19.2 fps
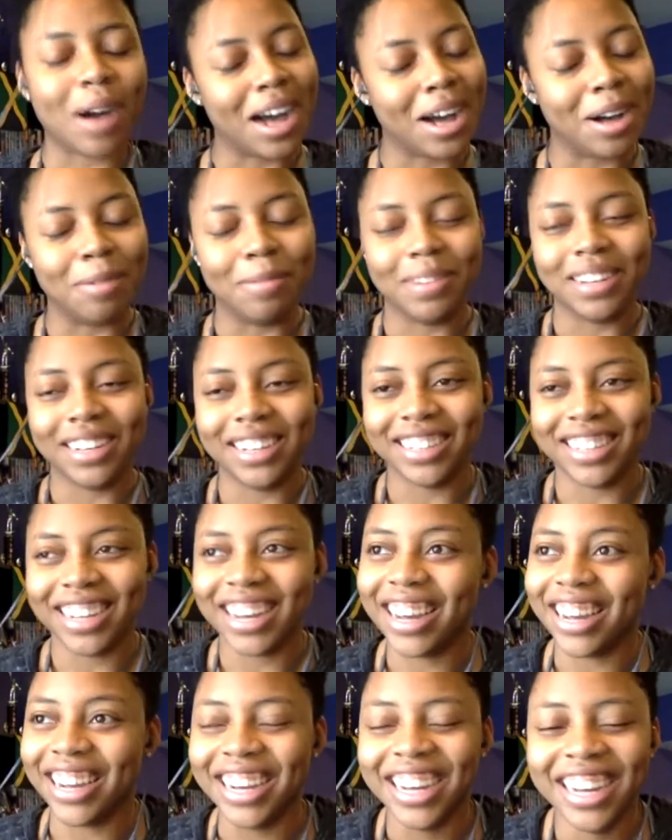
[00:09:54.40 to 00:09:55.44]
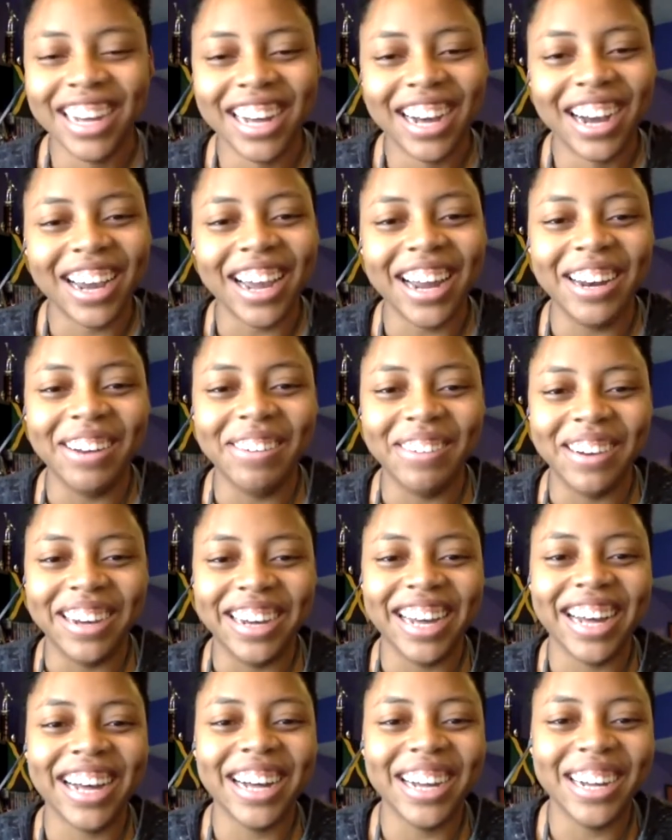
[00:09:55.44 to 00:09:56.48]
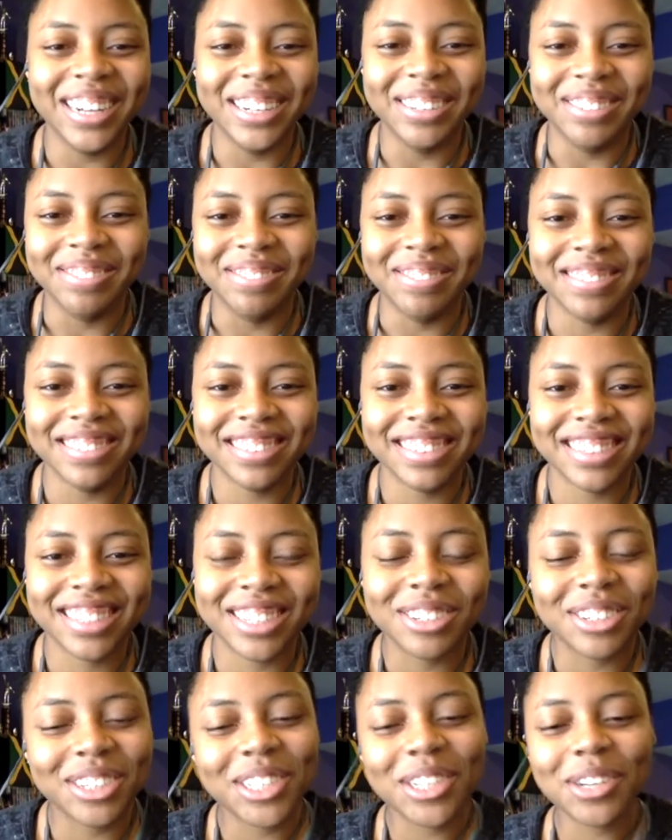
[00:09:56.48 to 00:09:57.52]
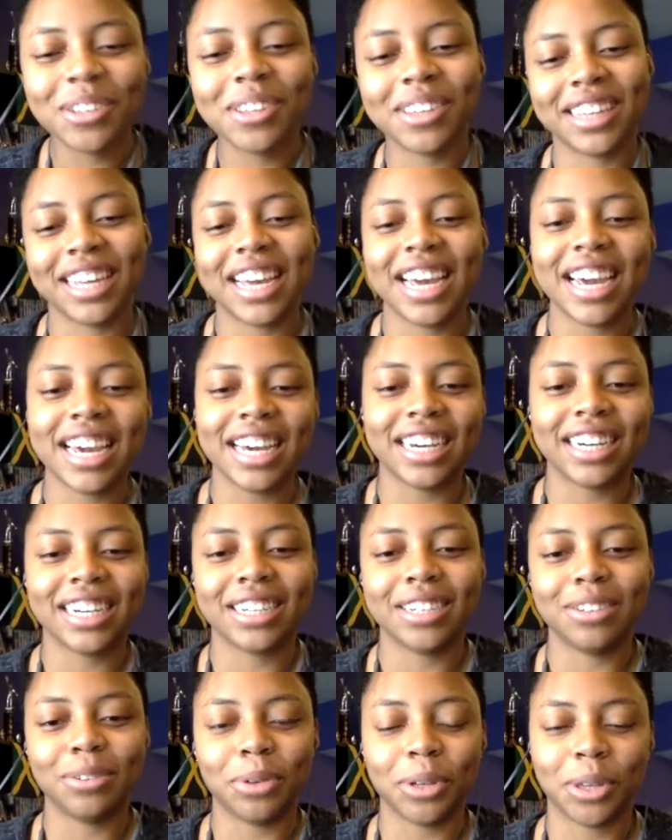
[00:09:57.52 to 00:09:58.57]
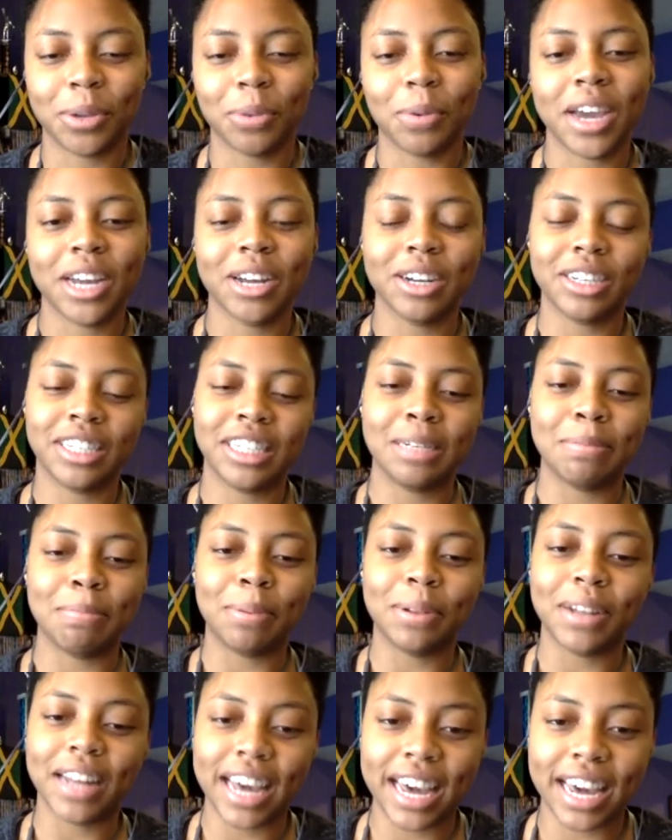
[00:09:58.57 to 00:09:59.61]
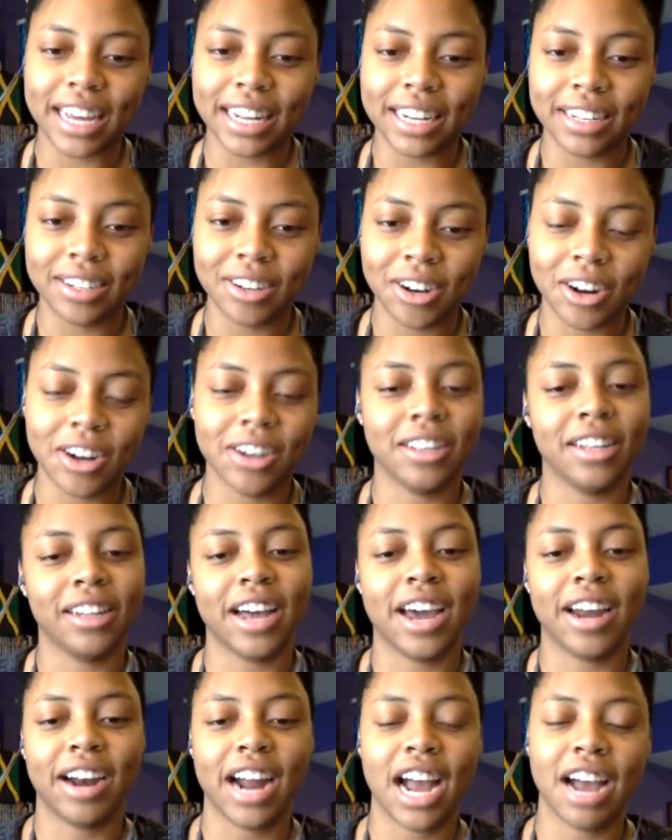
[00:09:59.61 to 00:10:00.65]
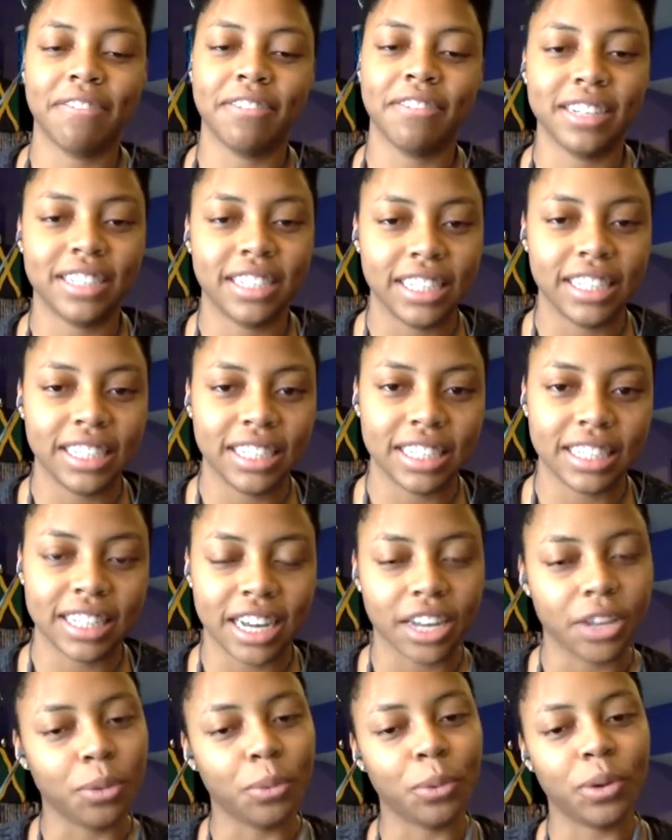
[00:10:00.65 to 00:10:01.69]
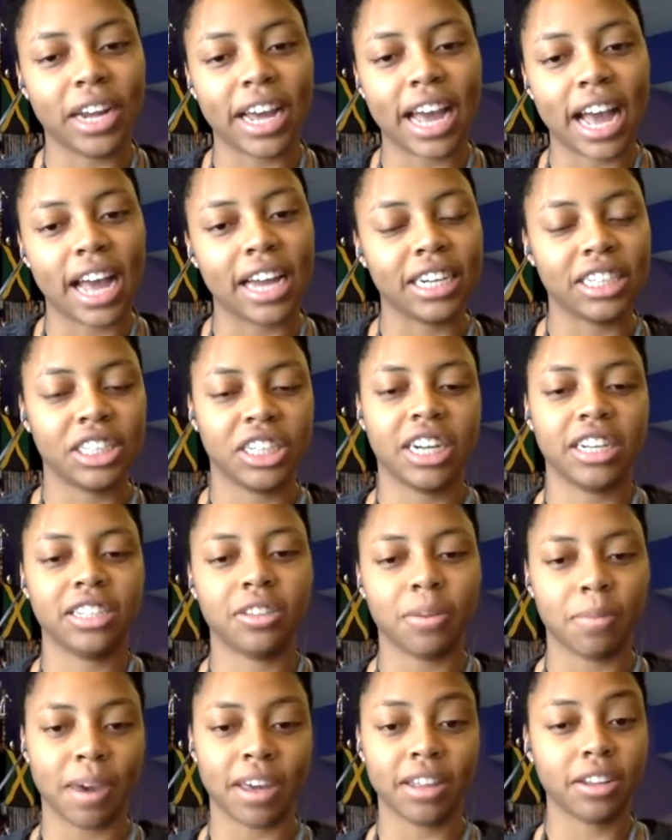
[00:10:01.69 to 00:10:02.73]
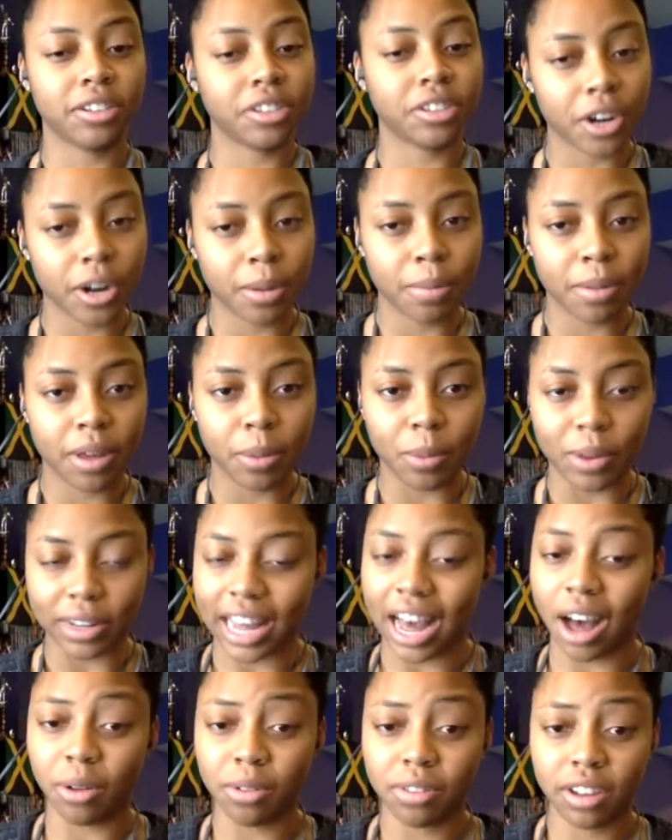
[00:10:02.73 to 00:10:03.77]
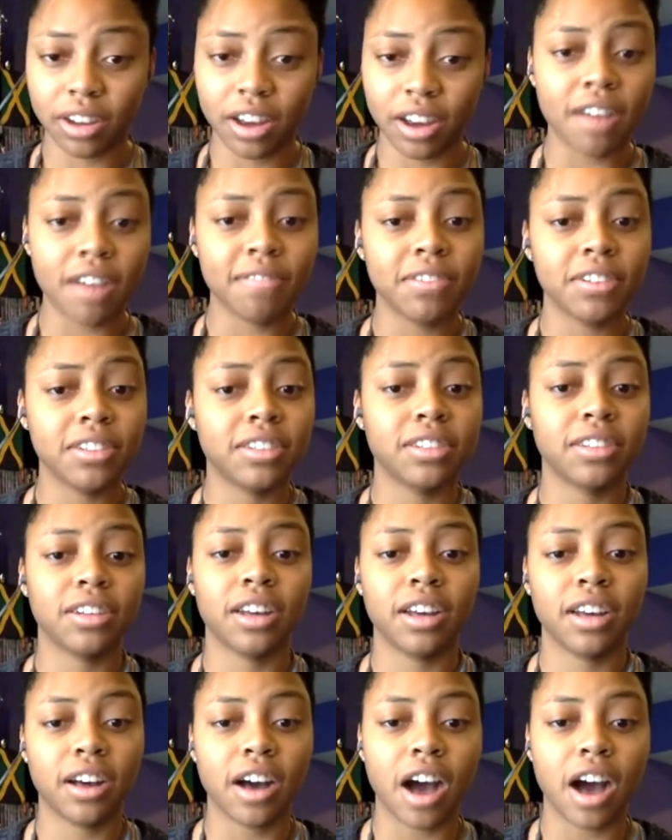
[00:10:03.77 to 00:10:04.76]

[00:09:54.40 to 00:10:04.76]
Wow, man, dang. Anyway, so do you think with the way your team played during the latter half of the season that you would have had a chance to make the tournament without the conference